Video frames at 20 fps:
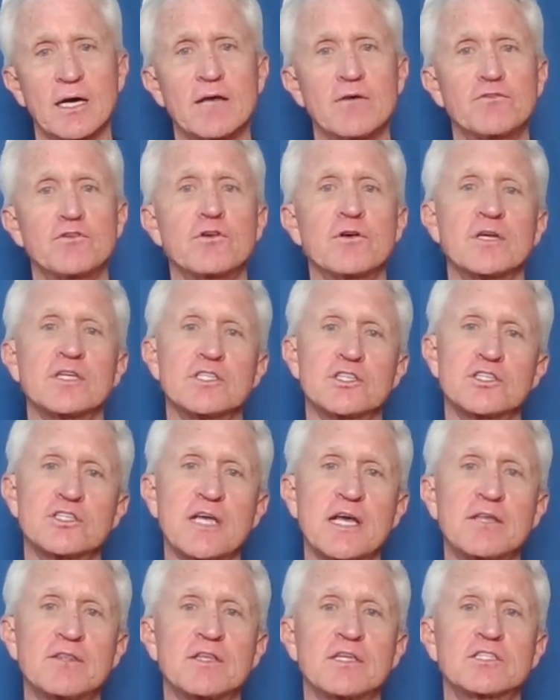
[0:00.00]
Uh, if you're in a
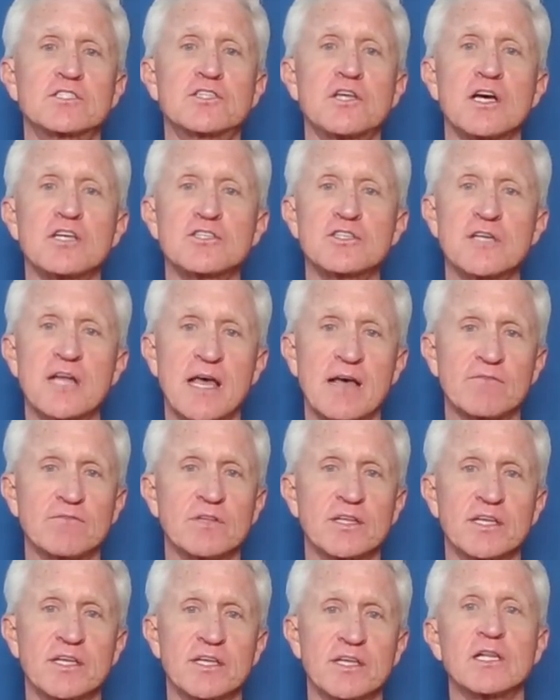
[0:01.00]
state that doesn't
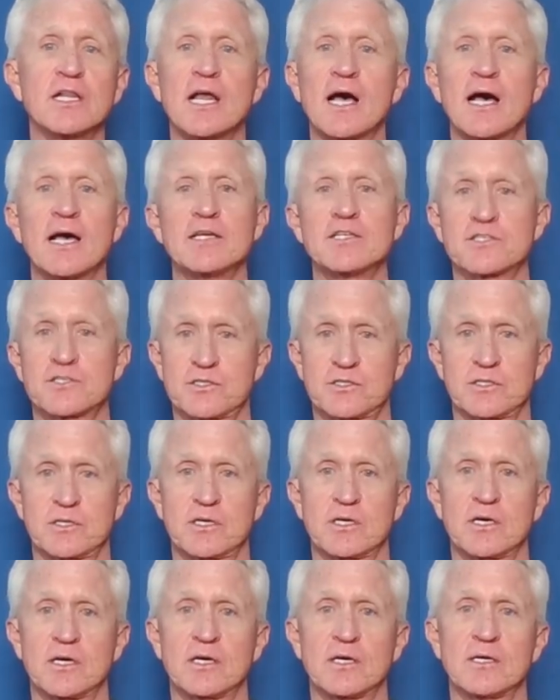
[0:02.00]
have legalized
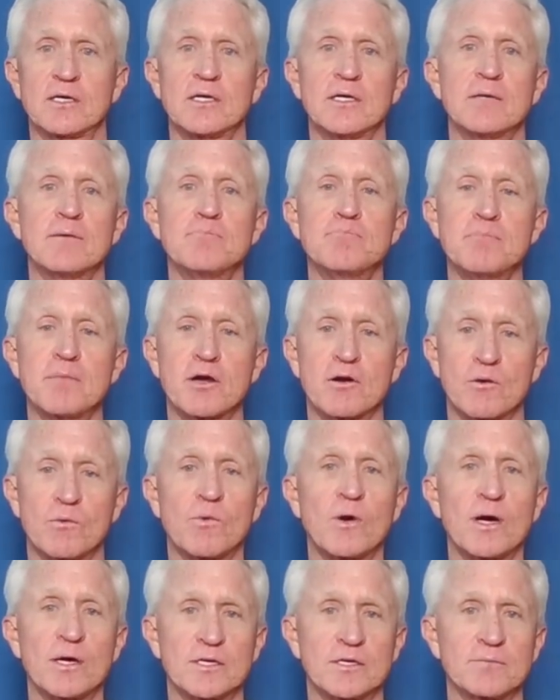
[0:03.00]
uh,
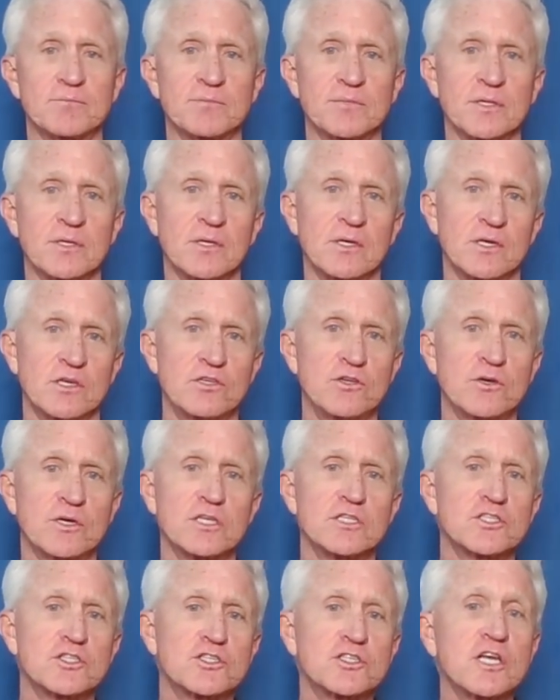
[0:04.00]
marijuana, you
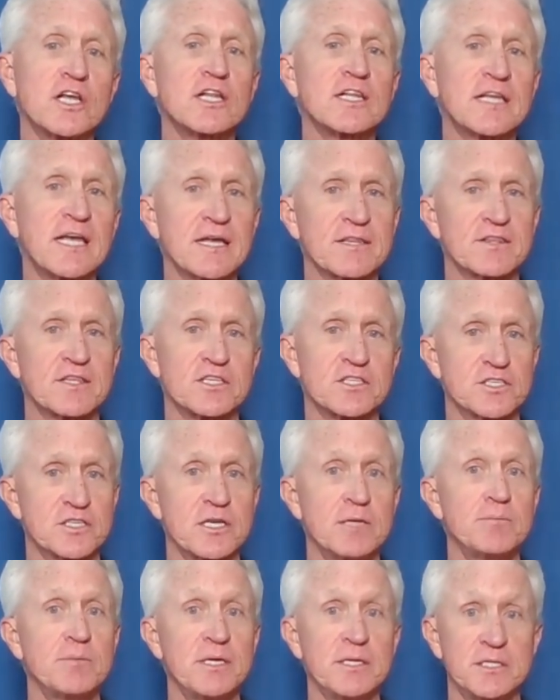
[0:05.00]
can still get the
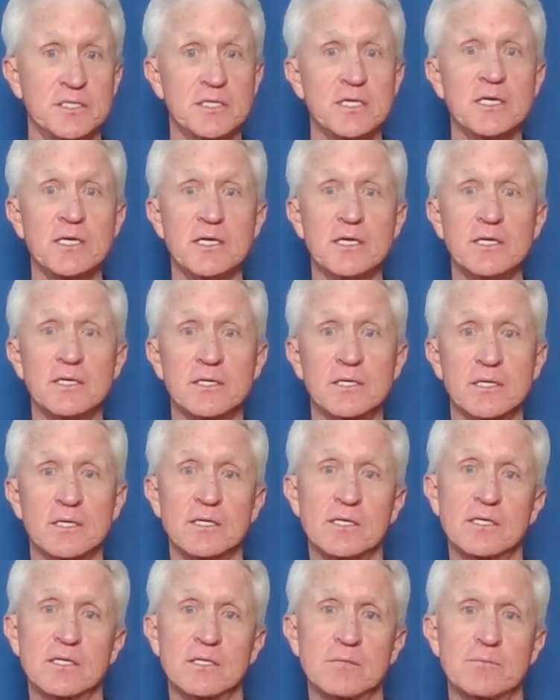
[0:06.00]
CBD,
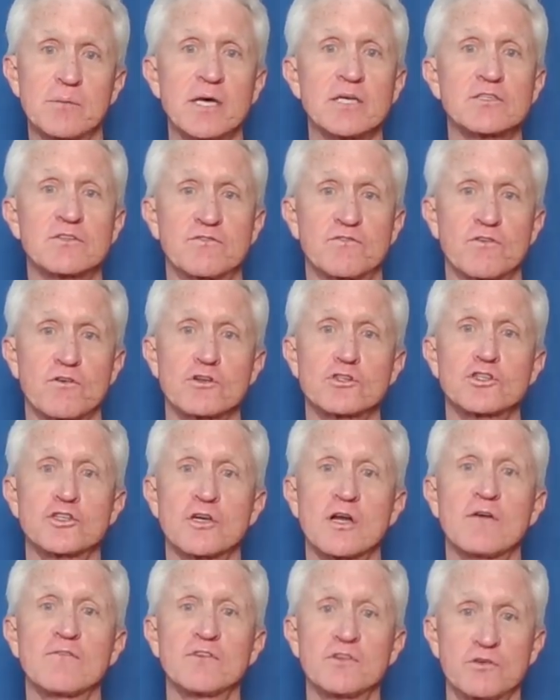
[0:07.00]
the best
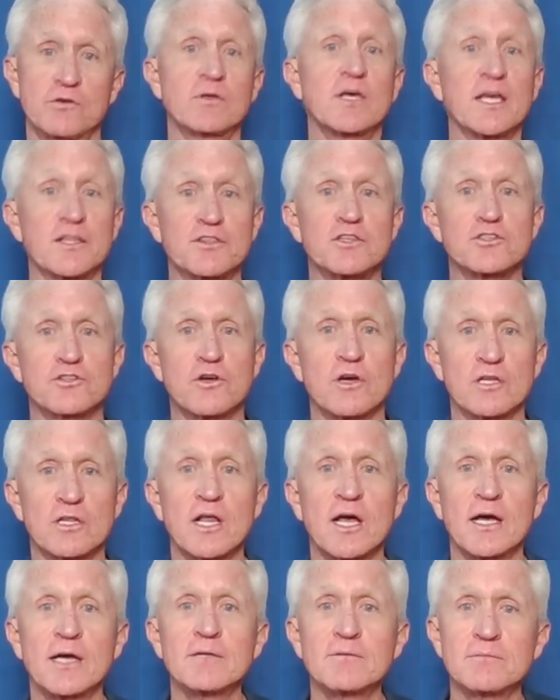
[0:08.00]
version of it. You can get this
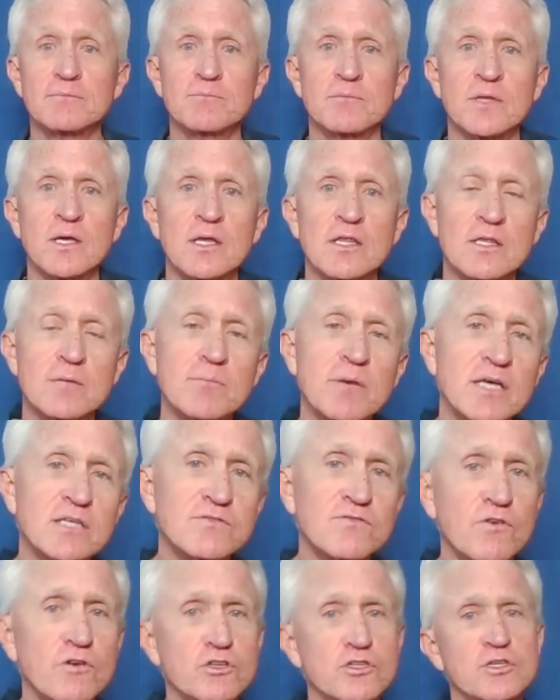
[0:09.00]
online. The
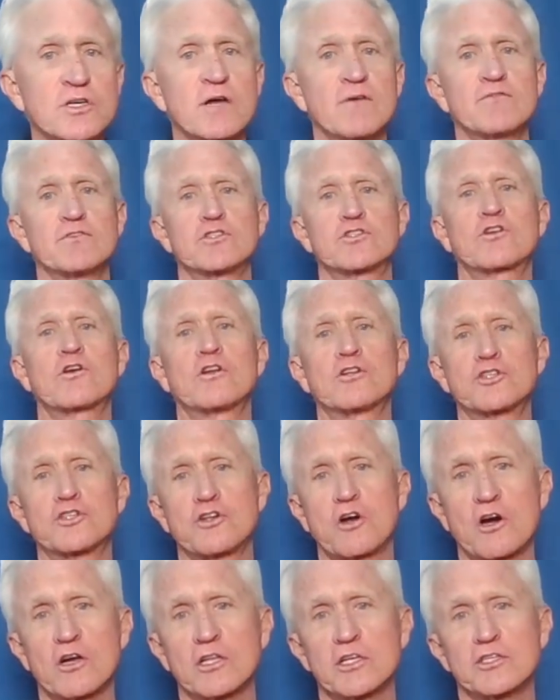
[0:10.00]
best version of it is
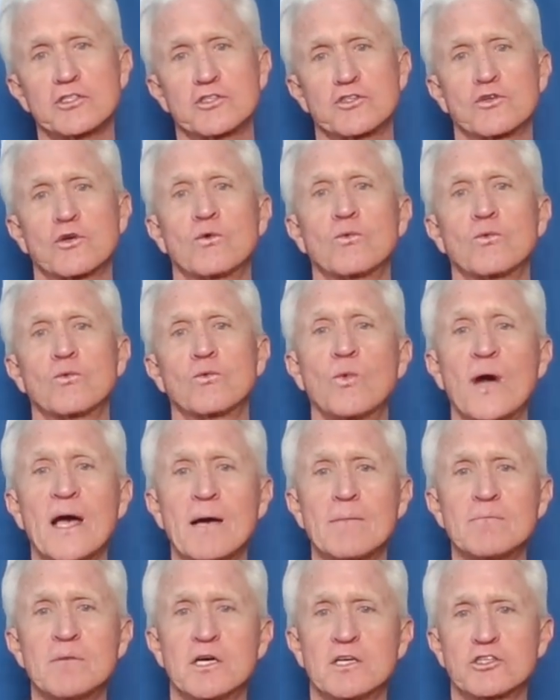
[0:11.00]
called Charlotte's
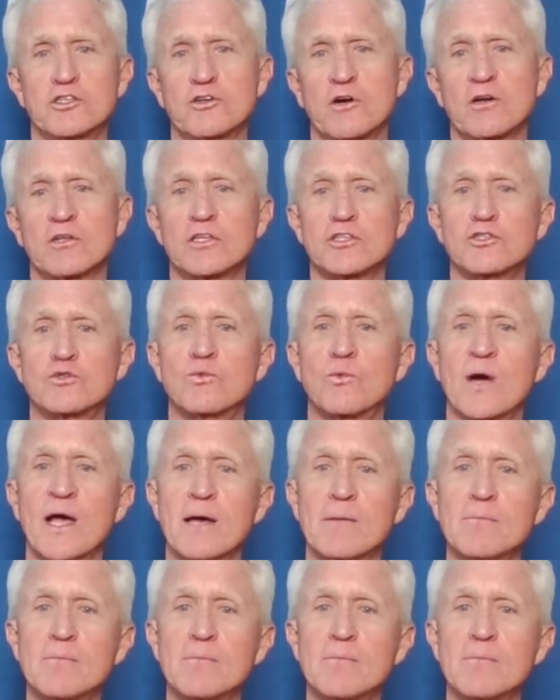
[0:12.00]
Web, Charlotte's